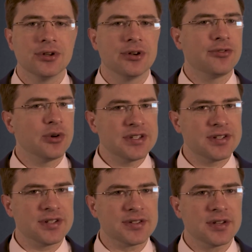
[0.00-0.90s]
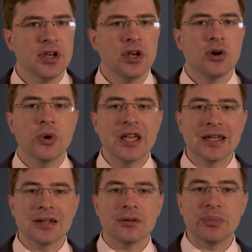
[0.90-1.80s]
For instance, we
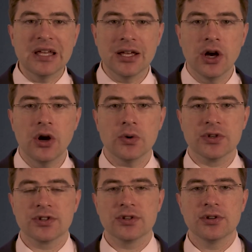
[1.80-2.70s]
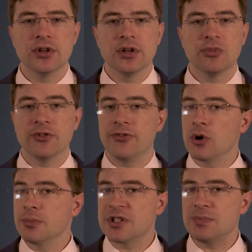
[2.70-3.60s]
can ping host,
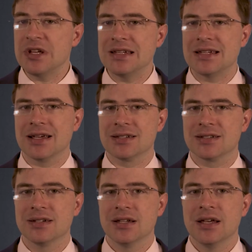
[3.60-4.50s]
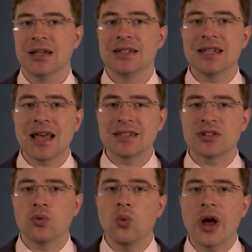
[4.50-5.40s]
perform speed test
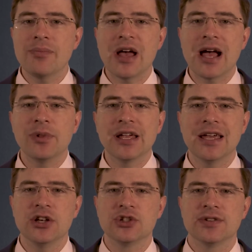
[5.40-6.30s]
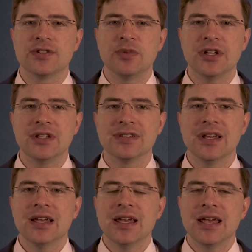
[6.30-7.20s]
web application speeds,
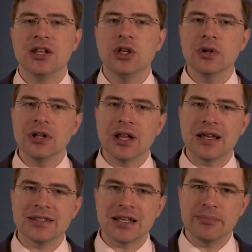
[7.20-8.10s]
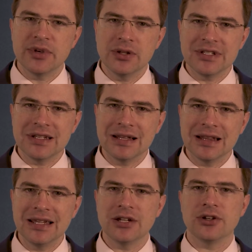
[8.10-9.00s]
and utilize a built-in
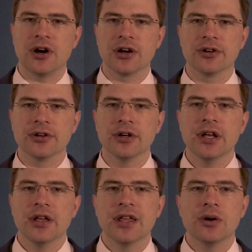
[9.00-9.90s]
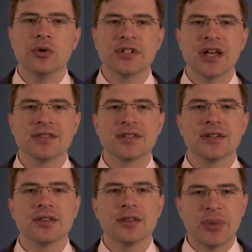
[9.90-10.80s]
link doctor that will test
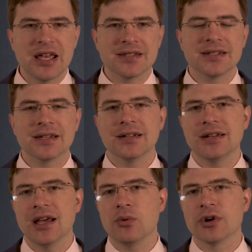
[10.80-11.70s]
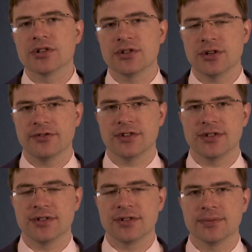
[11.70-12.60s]
basic network
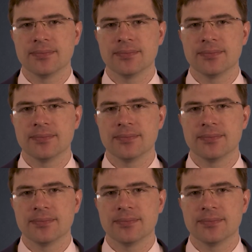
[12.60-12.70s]
services.